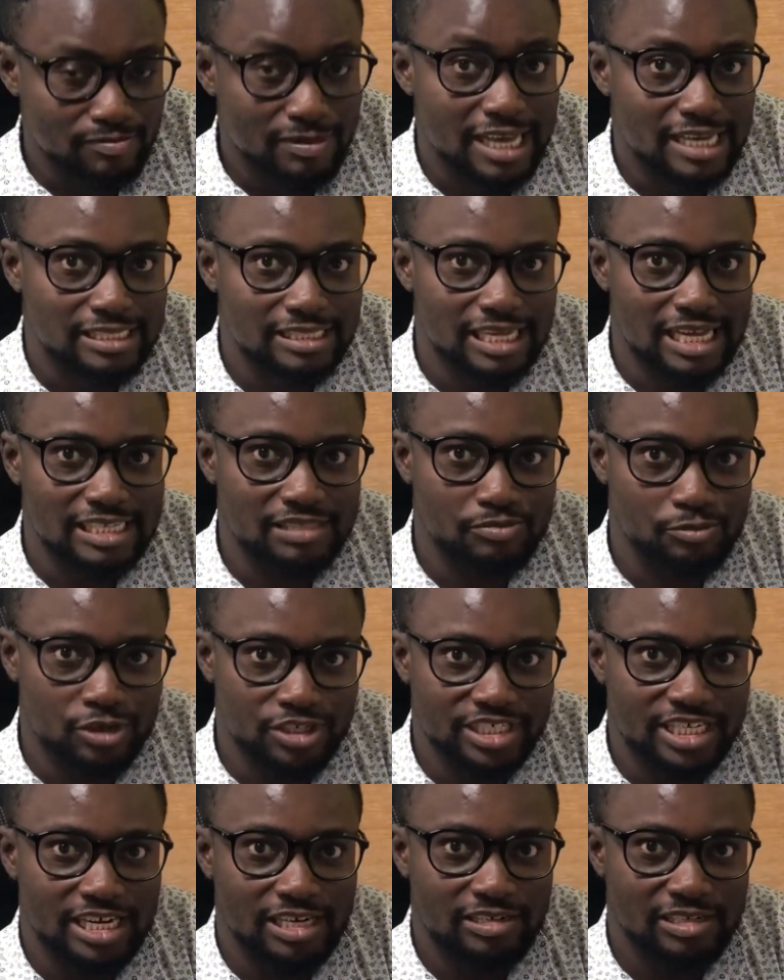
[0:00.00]
Black Stars
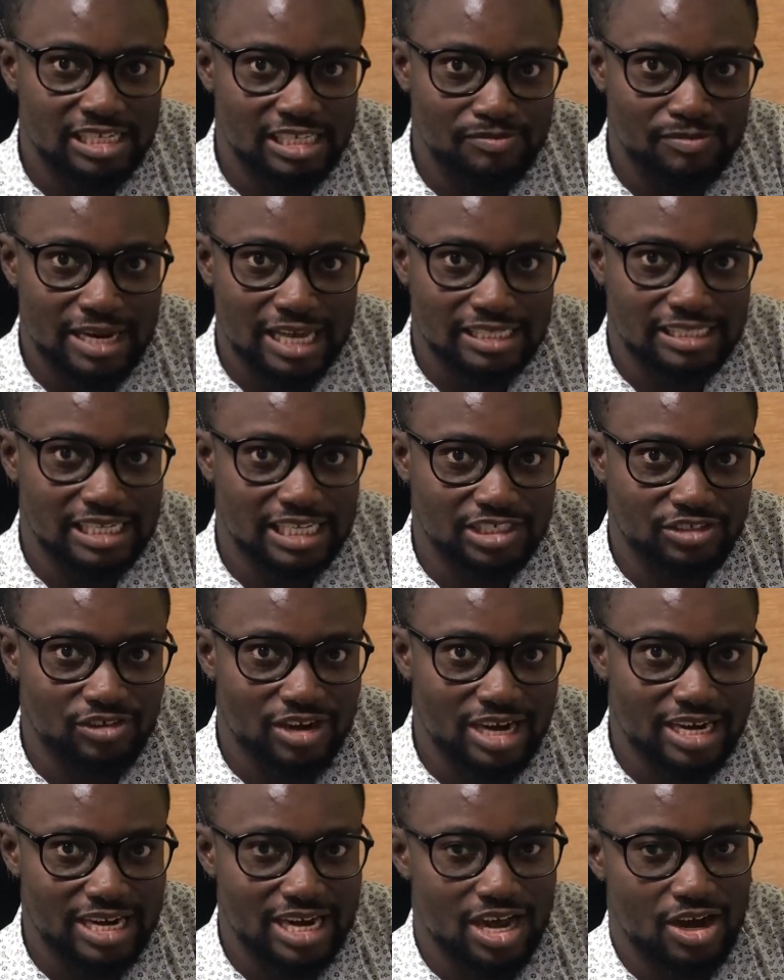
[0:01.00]
project, this Black Stars
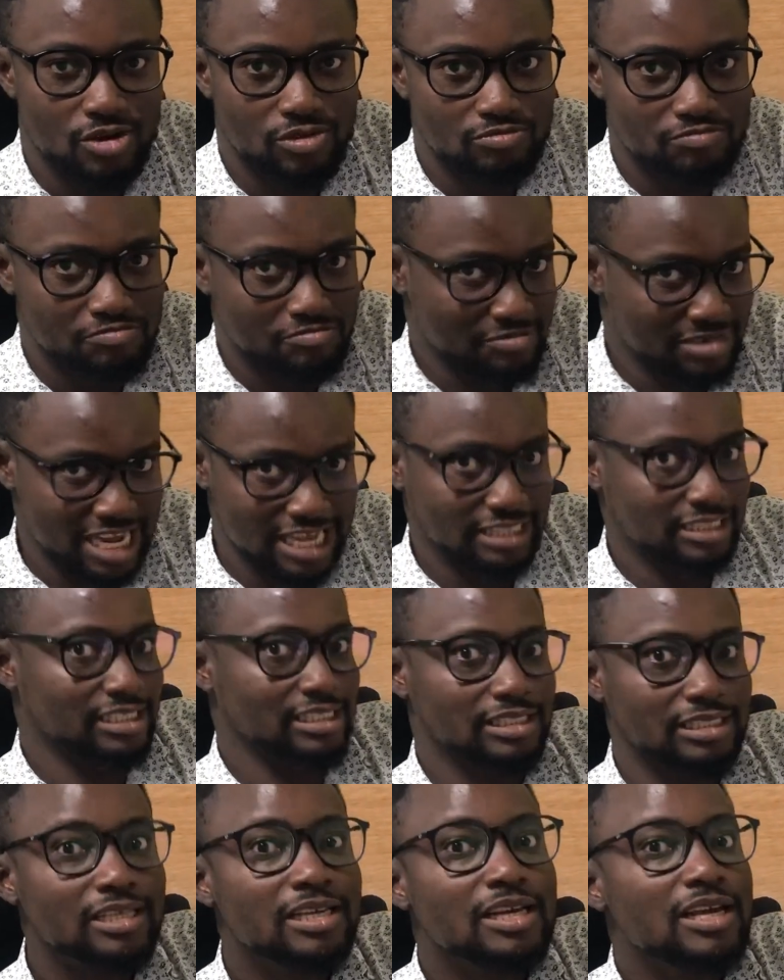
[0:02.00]
project, that's
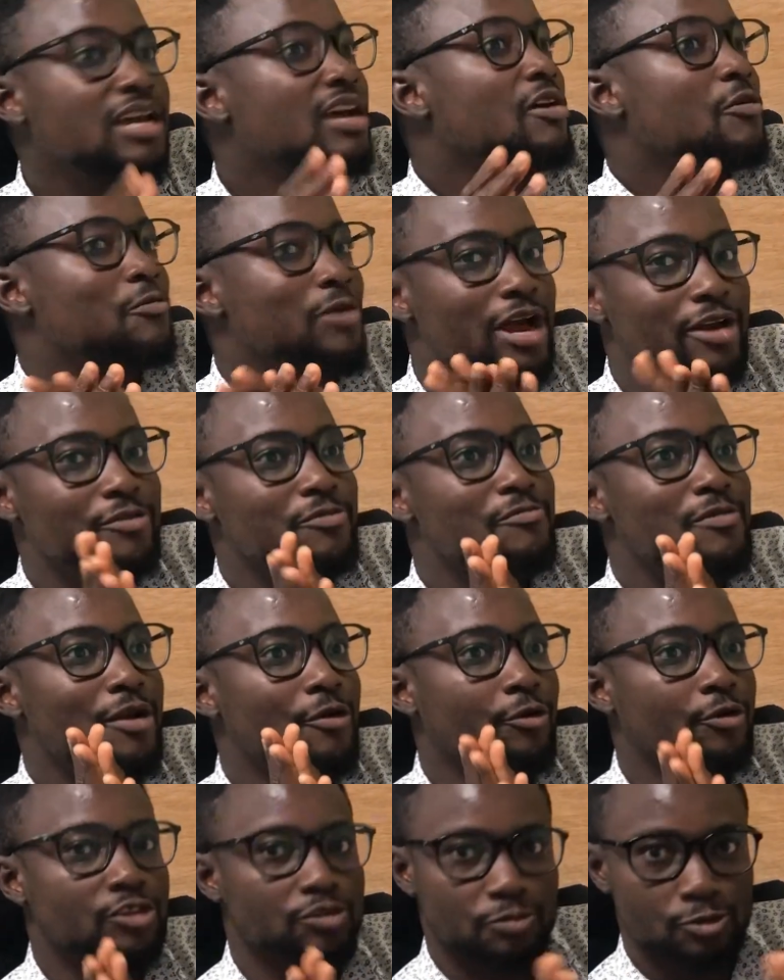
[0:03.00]
it. We are not
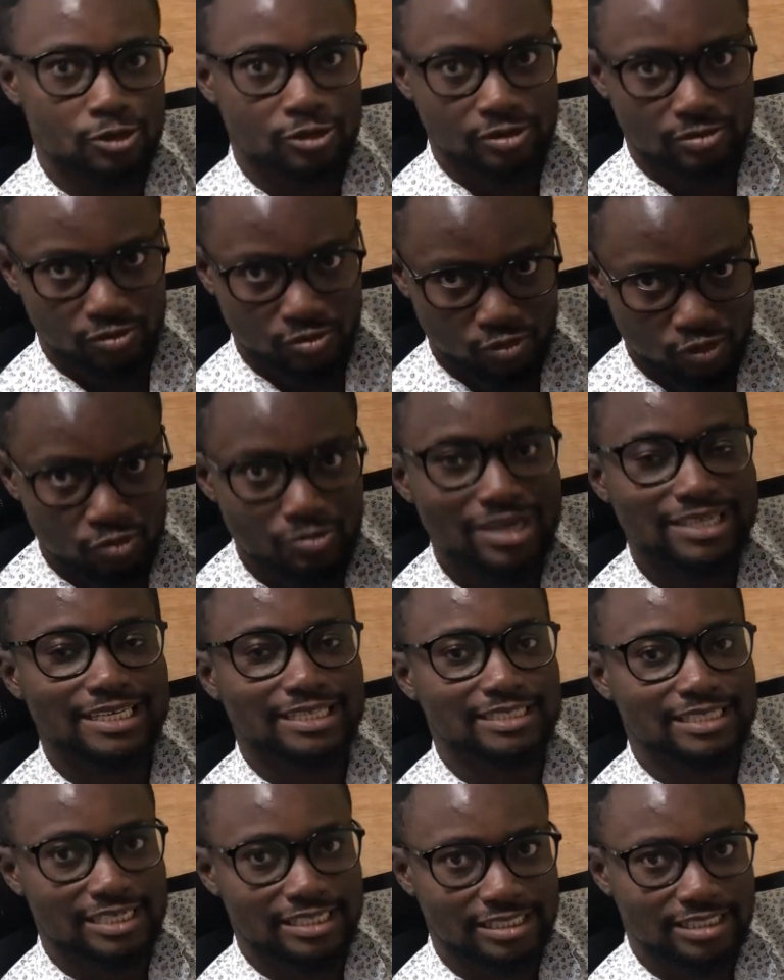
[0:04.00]
going to put too much
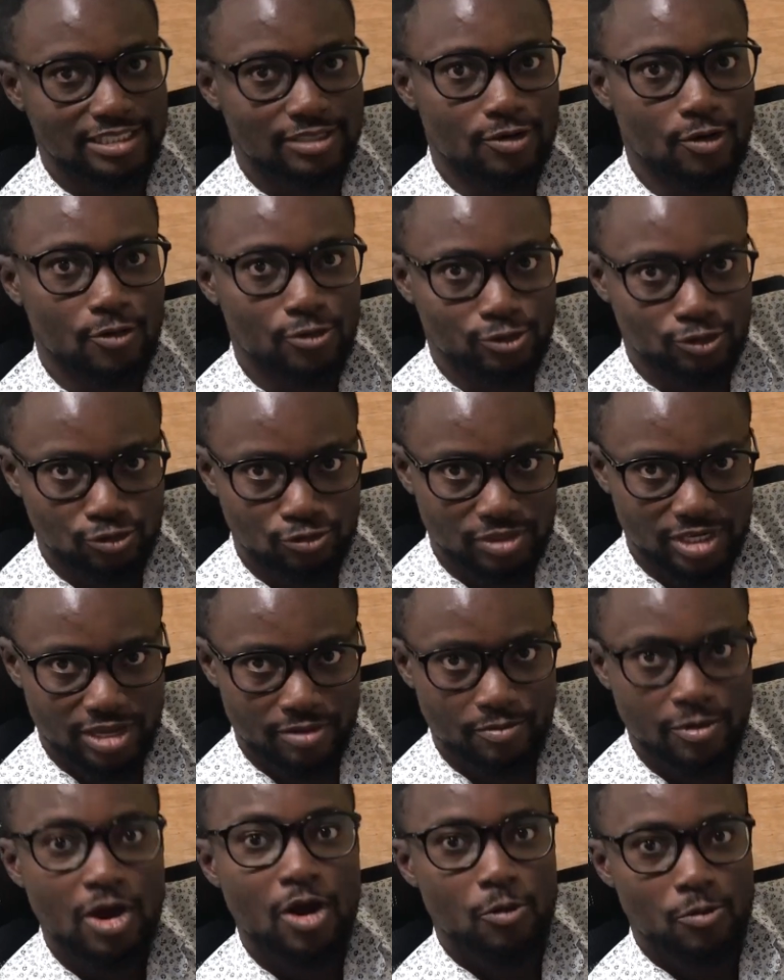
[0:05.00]
attention on today.
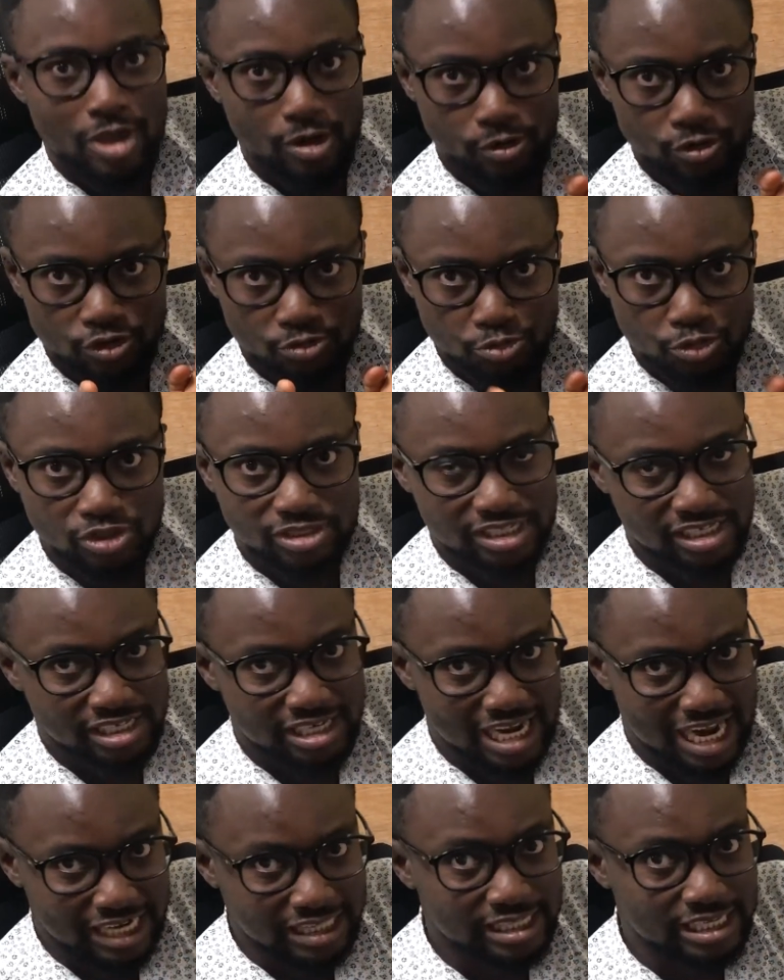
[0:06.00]
We are going to put in
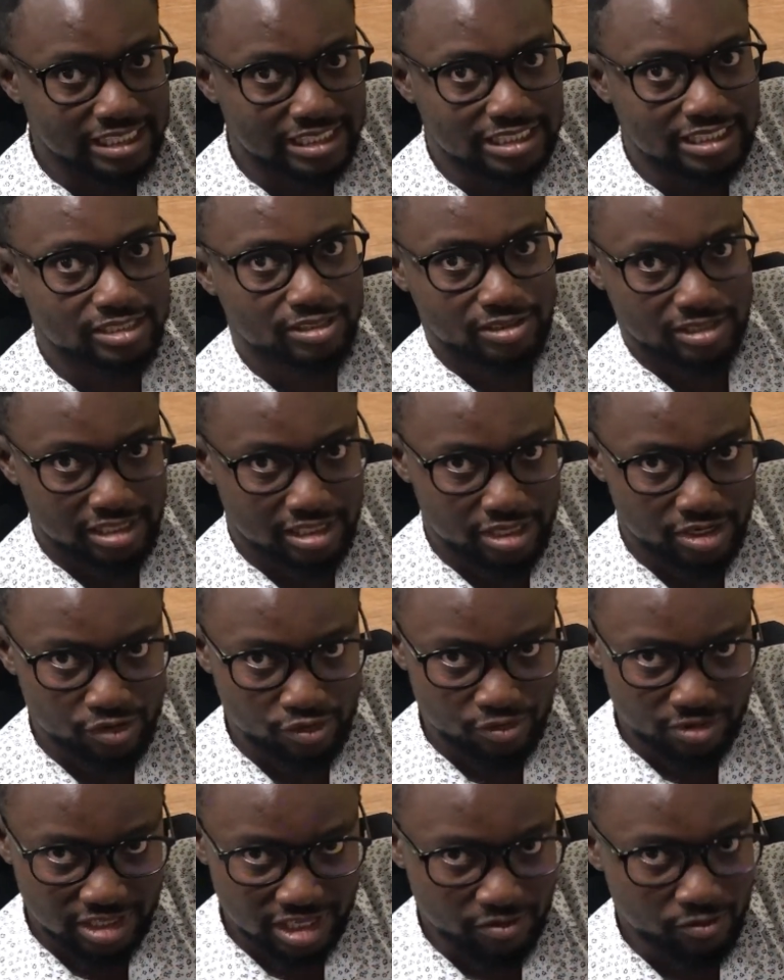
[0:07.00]
attention in the
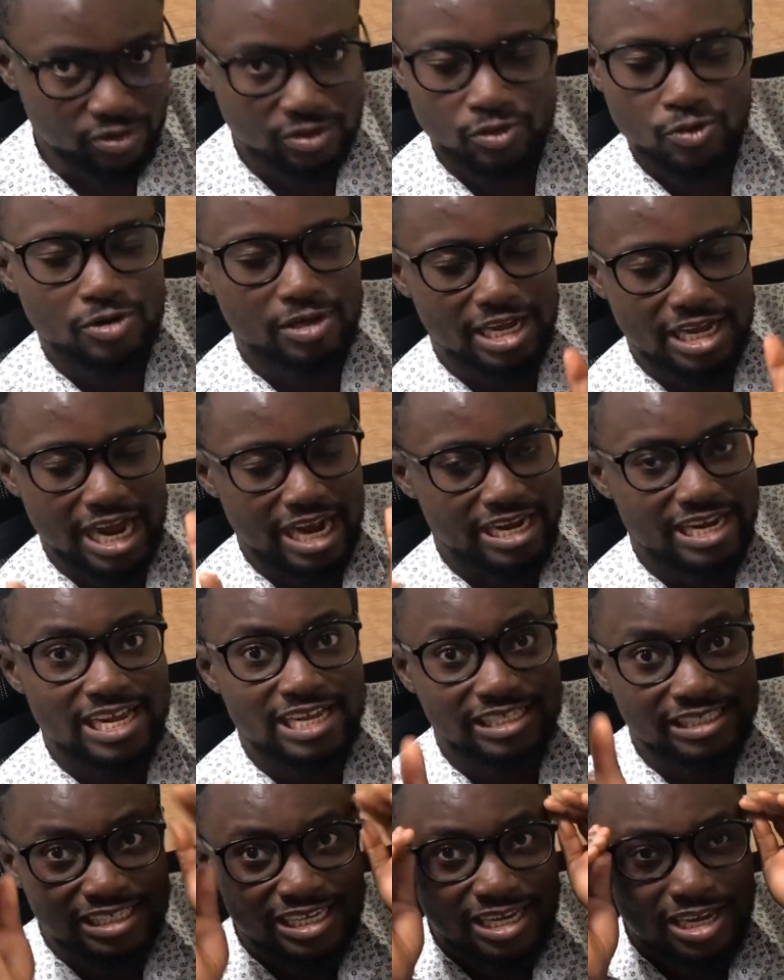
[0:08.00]
youth level. So
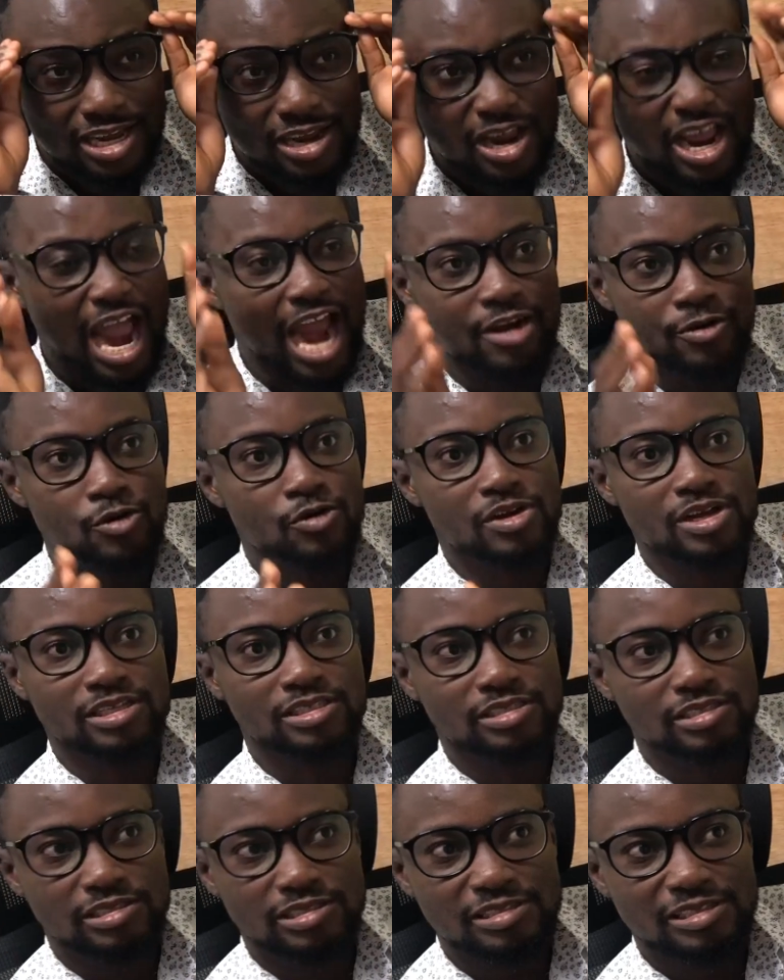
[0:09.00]
Ghanaians, I know
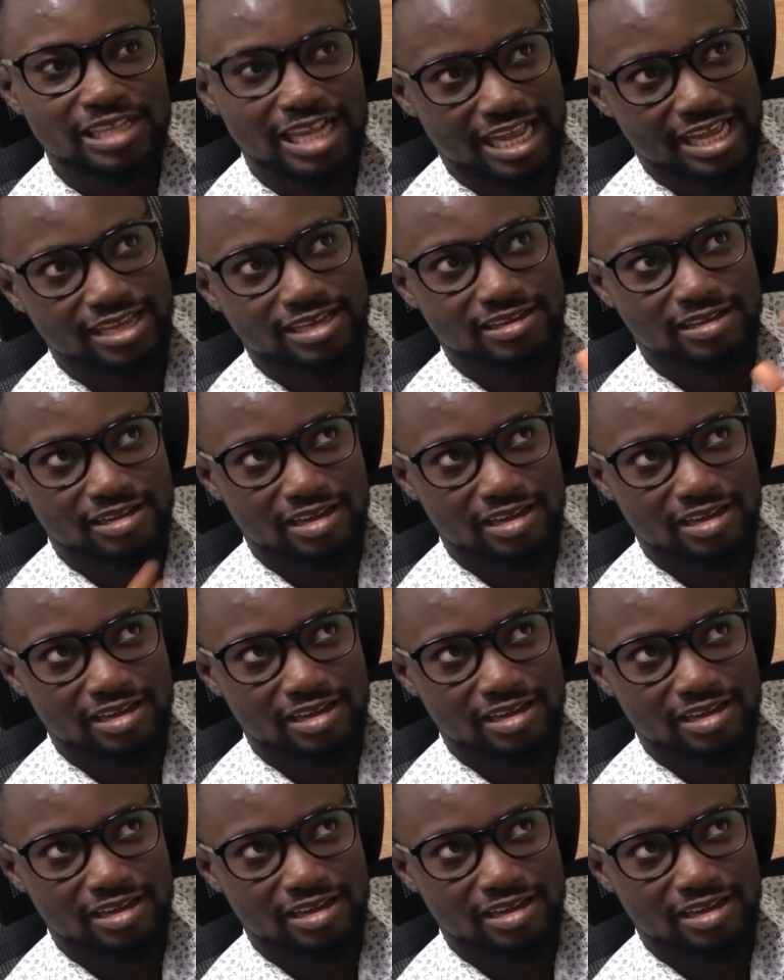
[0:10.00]
it's like